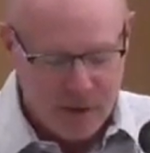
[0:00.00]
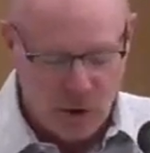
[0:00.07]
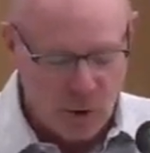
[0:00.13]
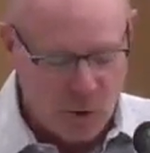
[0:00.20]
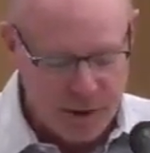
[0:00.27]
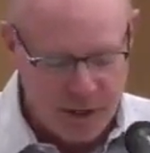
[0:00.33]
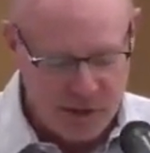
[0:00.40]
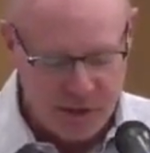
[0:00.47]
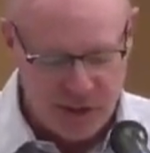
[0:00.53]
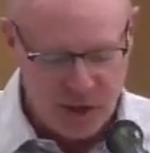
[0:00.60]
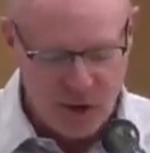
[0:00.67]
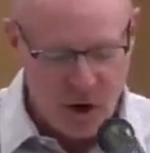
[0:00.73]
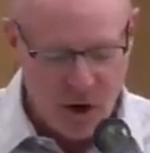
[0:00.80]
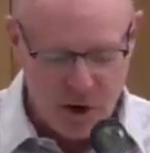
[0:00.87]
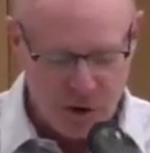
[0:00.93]
The Lord has
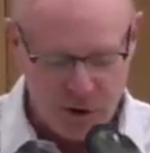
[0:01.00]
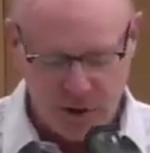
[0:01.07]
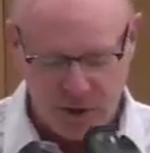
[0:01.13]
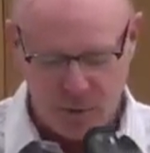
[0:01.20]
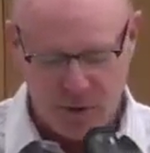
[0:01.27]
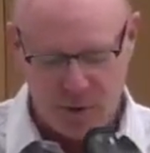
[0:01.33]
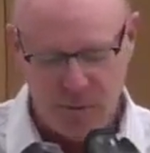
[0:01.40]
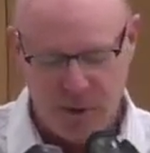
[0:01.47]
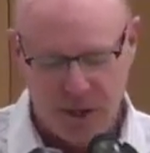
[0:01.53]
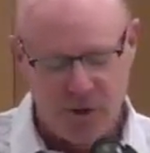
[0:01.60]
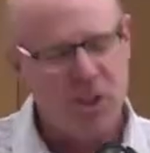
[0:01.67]
dealt harshly with me.